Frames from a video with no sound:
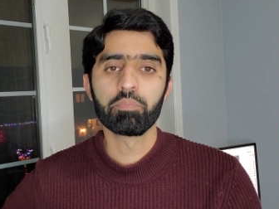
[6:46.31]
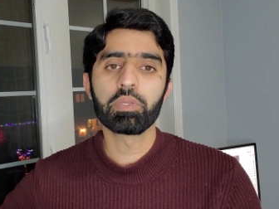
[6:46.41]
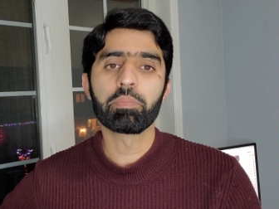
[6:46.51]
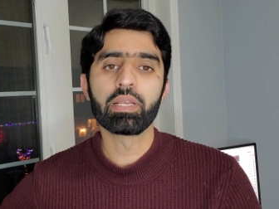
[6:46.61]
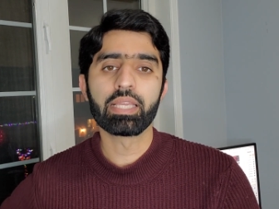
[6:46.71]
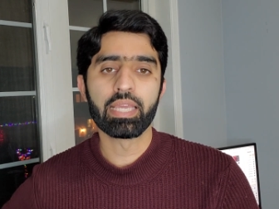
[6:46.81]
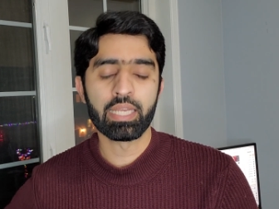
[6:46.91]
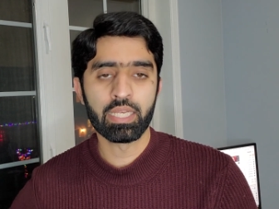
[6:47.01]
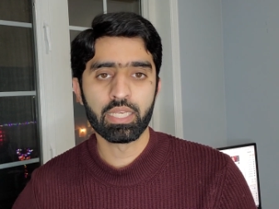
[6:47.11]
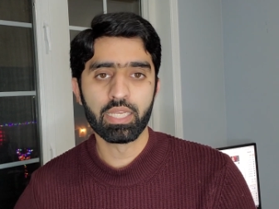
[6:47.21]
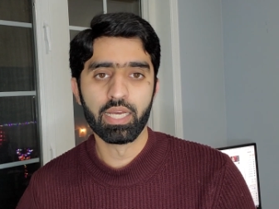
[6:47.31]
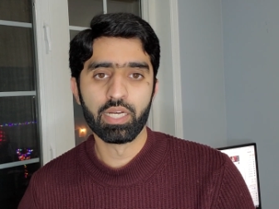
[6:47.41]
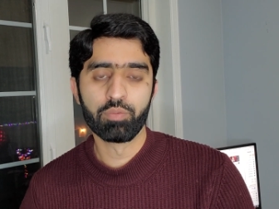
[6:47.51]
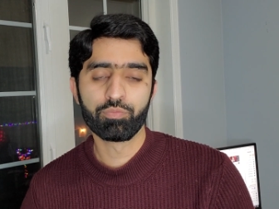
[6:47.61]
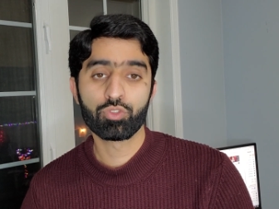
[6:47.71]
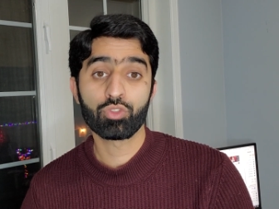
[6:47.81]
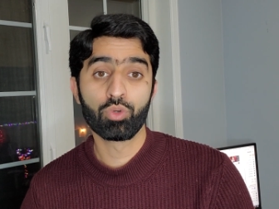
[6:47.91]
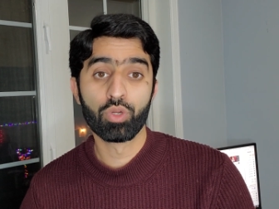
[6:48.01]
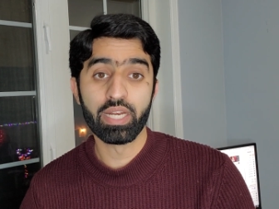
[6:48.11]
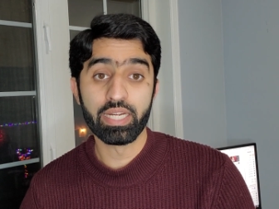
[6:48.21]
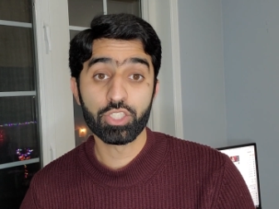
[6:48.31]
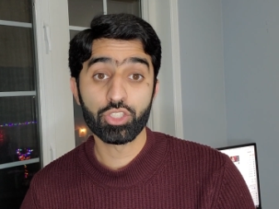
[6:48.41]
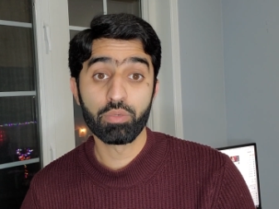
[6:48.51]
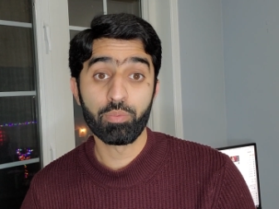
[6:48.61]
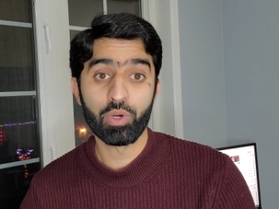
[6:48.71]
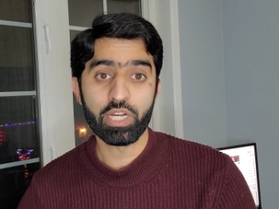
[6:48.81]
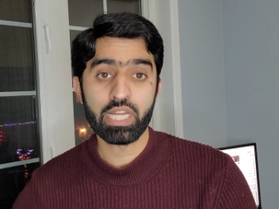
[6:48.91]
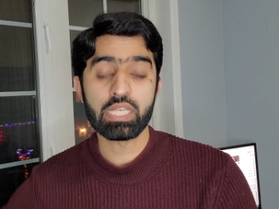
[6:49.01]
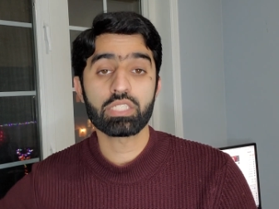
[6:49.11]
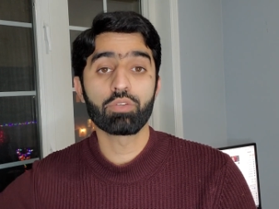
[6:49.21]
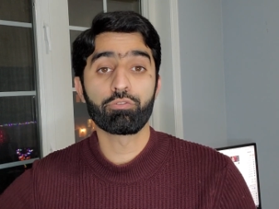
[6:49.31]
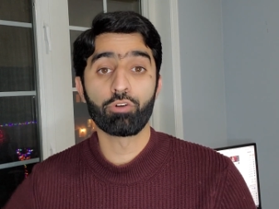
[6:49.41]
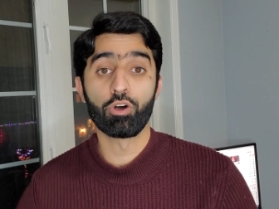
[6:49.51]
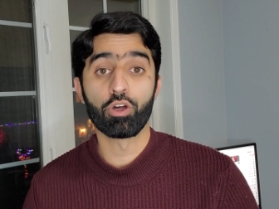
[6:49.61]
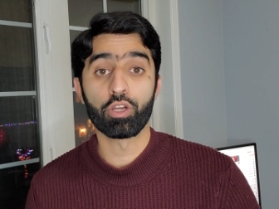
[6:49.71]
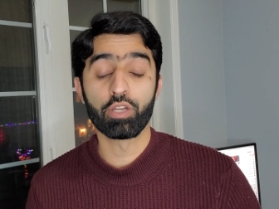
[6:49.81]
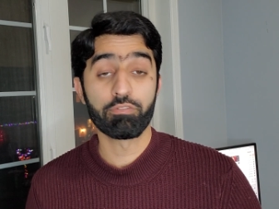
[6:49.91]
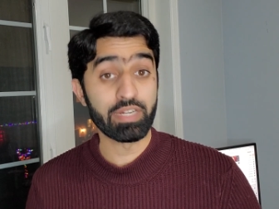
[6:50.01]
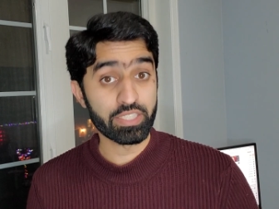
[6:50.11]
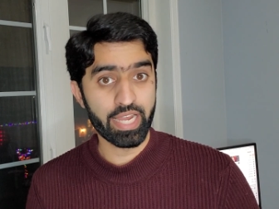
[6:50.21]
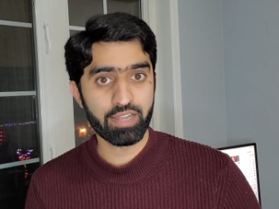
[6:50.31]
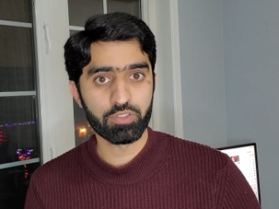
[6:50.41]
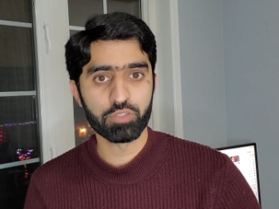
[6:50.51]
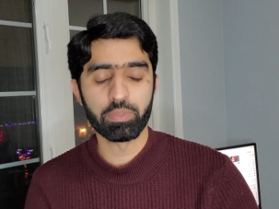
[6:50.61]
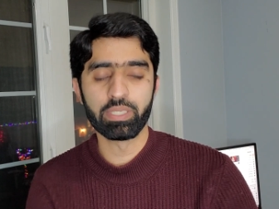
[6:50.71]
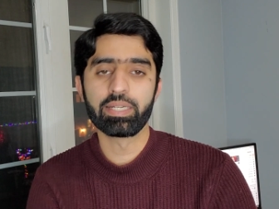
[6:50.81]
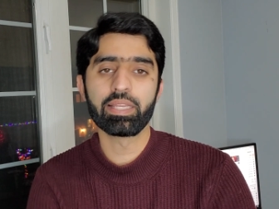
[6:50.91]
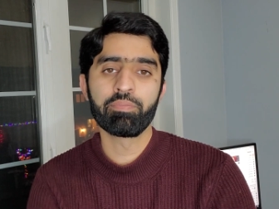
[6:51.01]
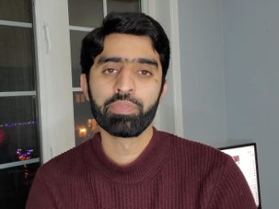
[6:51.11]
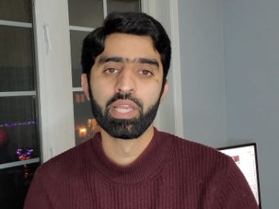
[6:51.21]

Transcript: people can um, score additional points for French language ability.